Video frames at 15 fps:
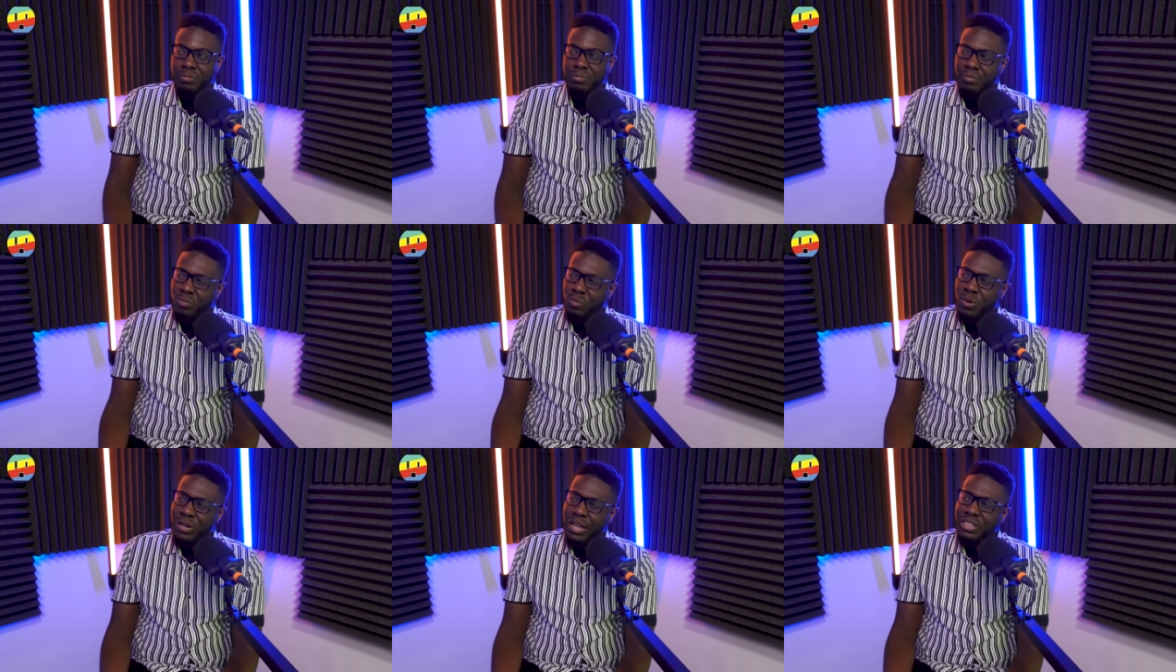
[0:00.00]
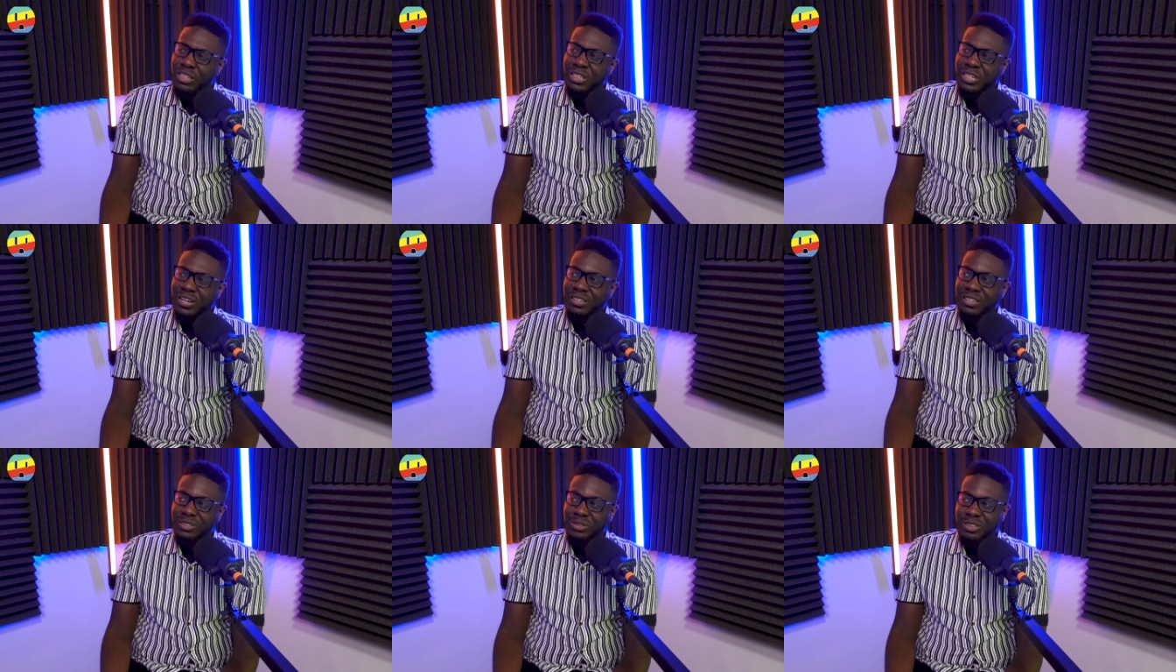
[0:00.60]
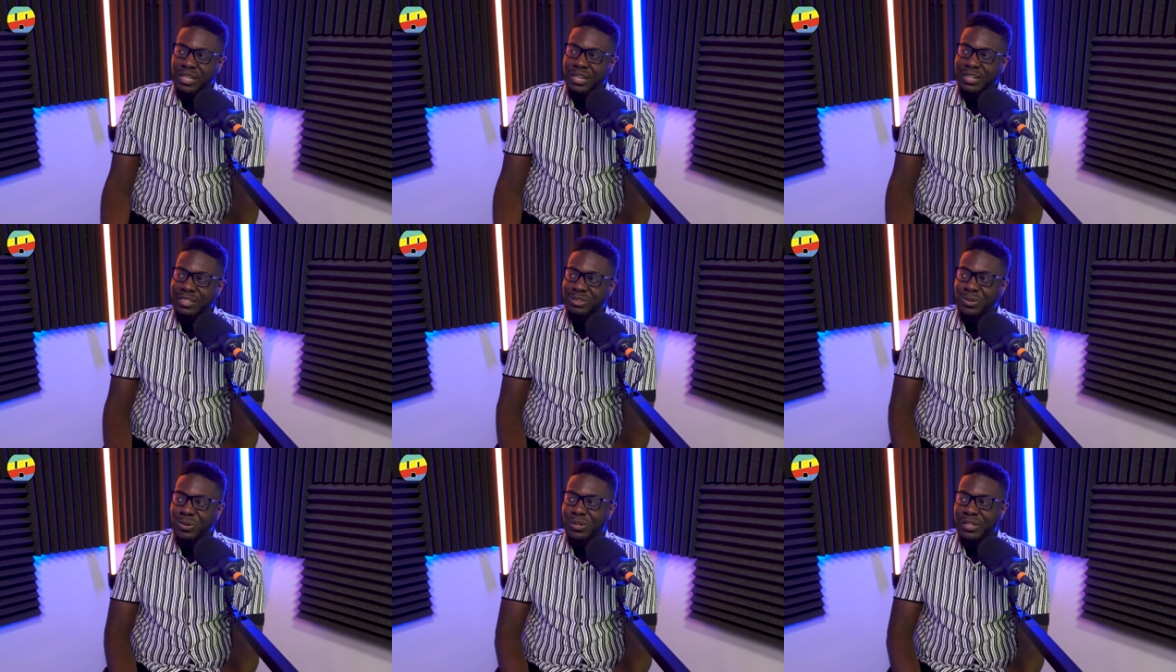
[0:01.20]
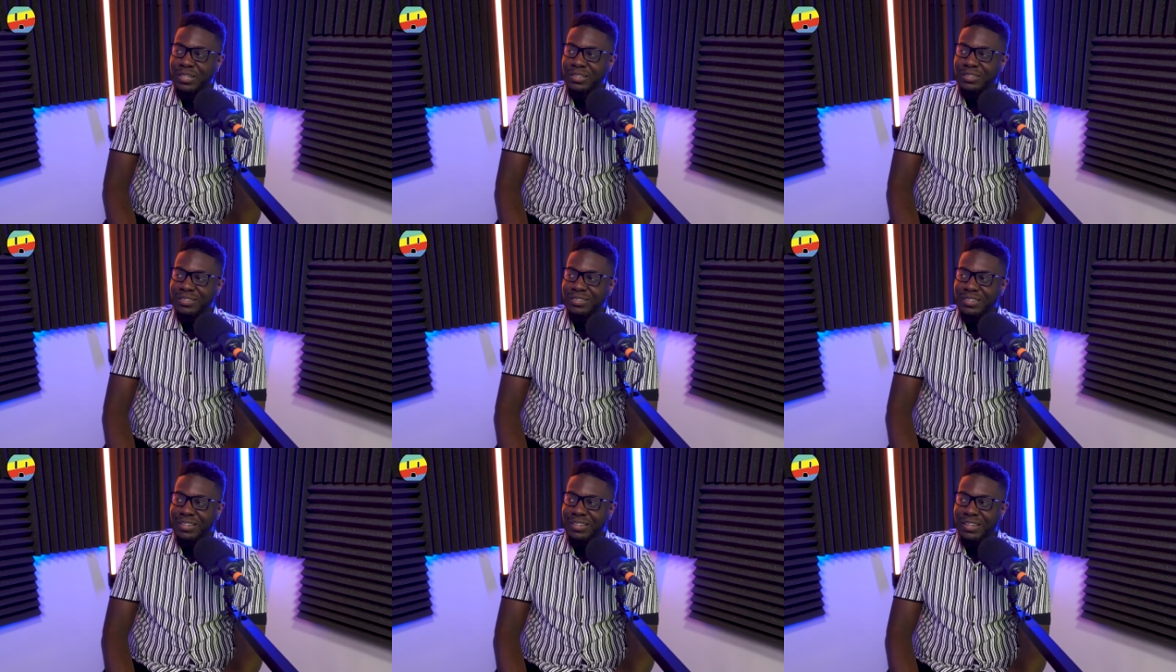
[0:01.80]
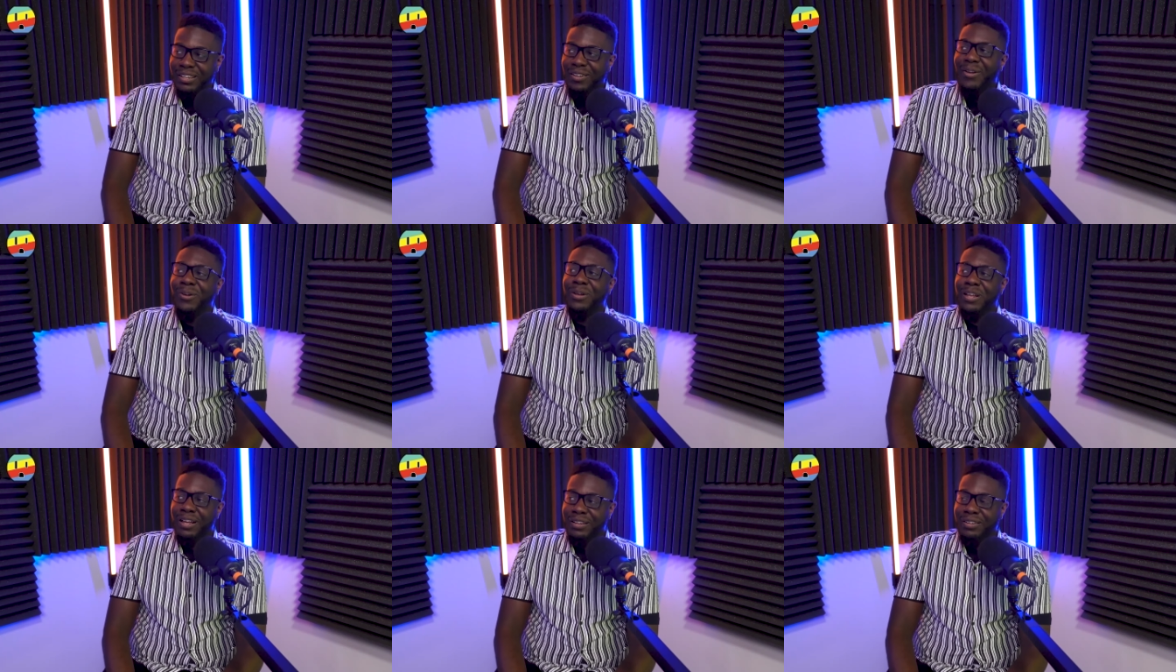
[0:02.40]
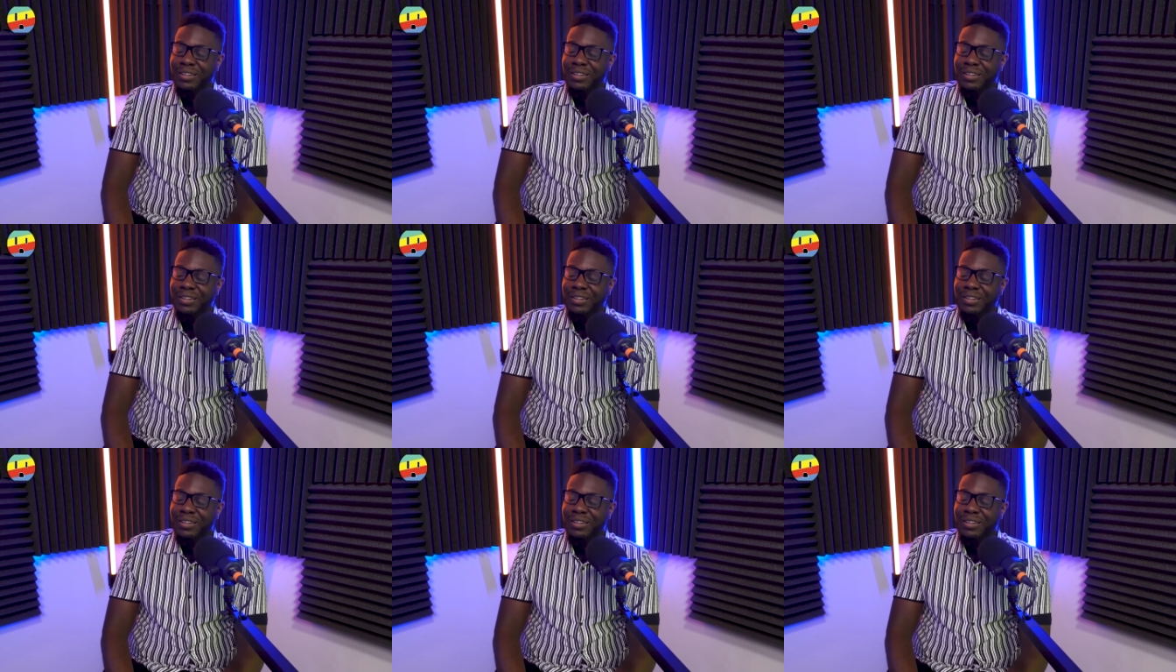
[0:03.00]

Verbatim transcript: What engineering did you study in school? Industrial engineering. Okay. Yep, at